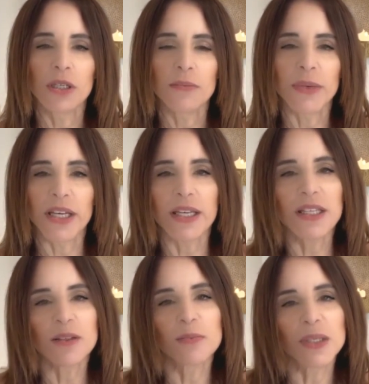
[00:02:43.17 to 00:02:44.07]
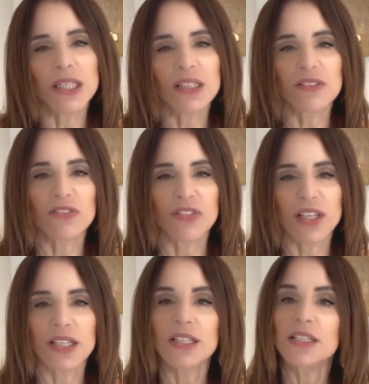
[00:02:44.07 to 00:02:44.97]
make me
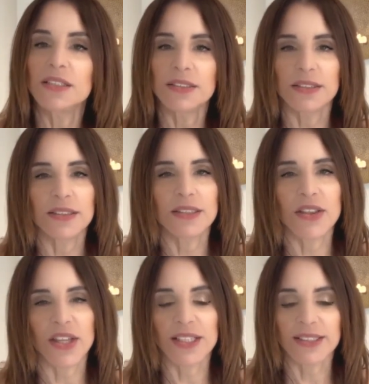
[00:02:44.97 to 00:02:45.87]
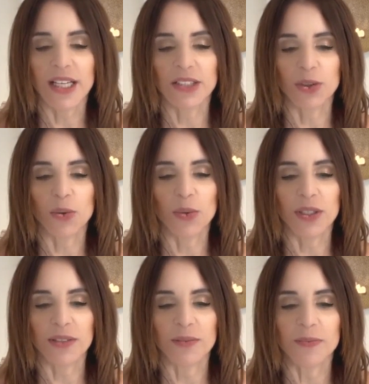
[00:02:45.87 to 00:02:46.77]
feel things I don't want
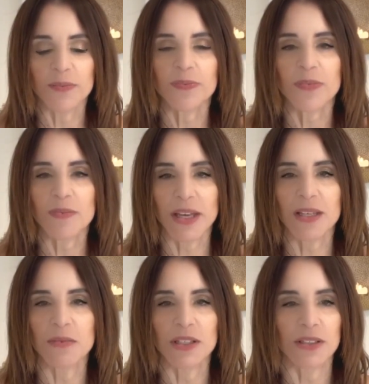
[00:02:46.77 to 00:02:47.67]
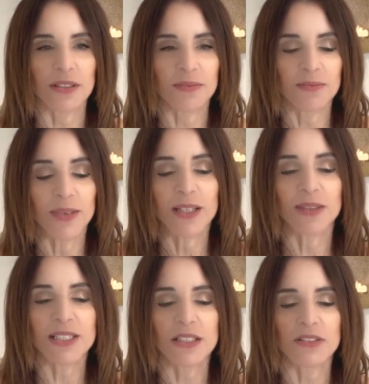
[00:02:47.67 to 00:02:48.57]
to make
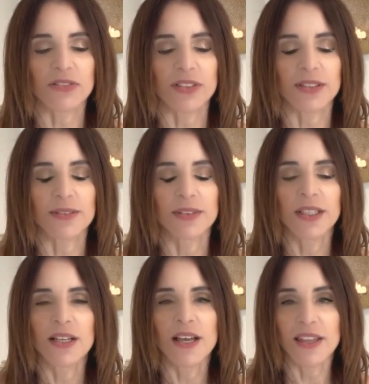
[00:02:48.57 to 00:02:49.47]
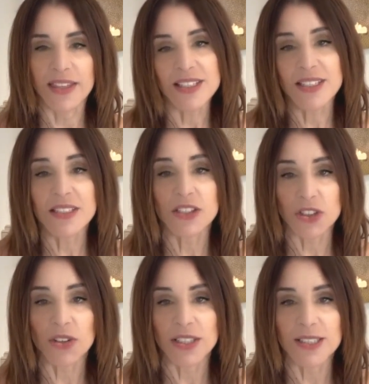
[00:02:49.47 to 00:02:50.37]
myself feel. And this is a
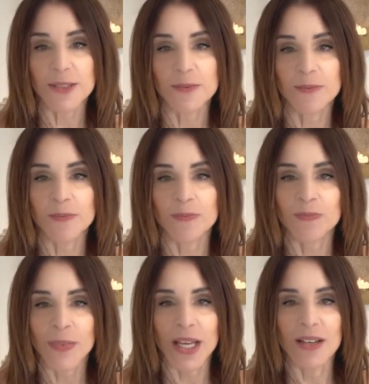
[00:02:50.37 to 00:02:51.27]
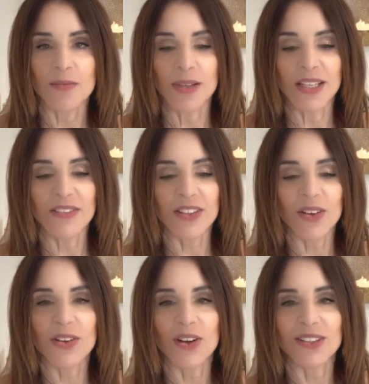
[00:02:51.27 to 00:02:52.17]
choice. Believe it
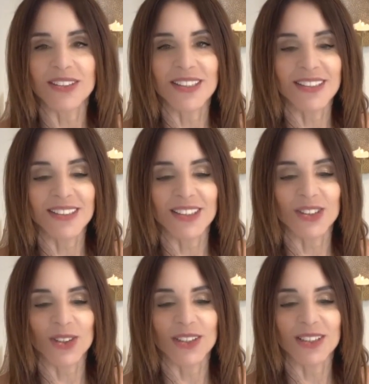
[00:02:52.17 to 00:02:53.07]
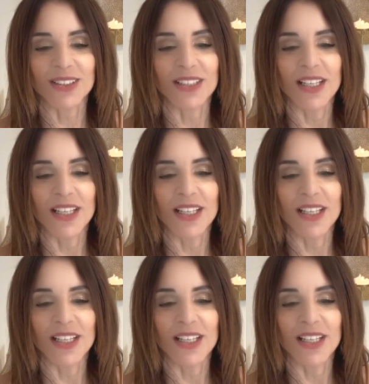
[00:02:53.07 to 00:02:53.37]
or not, this is a choice.